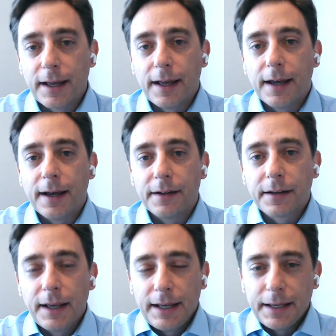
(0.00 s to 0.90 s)

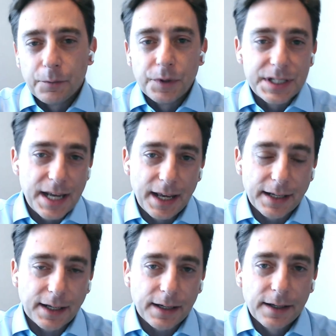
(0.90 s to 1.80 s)
And it would
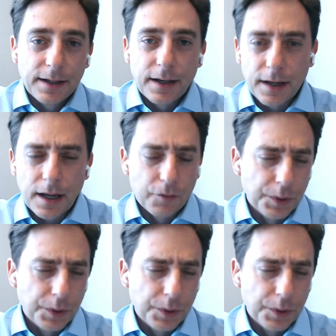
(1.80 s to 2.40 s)
take a